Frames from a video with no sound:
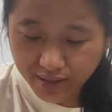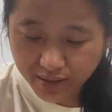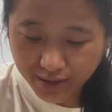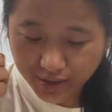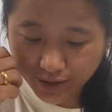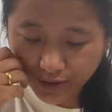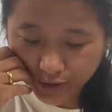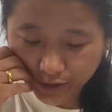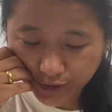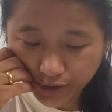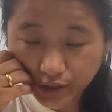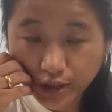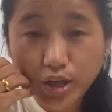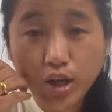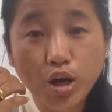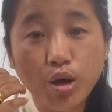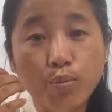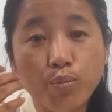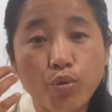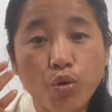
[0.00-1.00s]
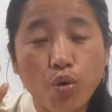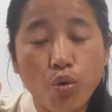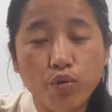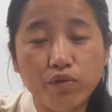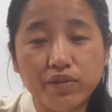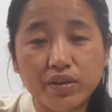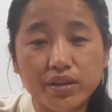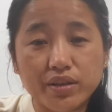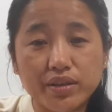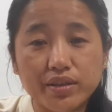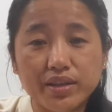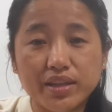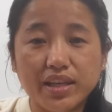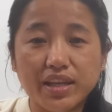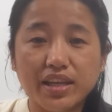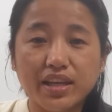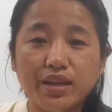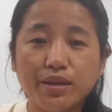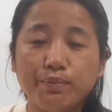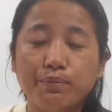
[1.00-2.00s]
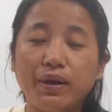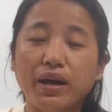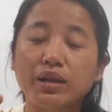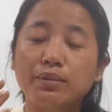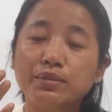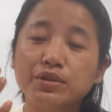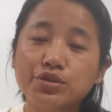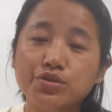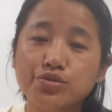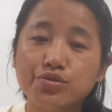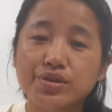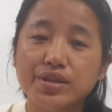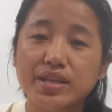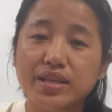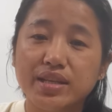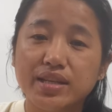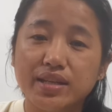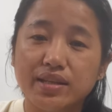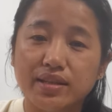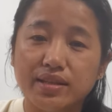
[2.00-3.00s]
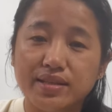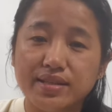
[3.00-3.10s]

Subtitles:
Moreover, the Parliamentary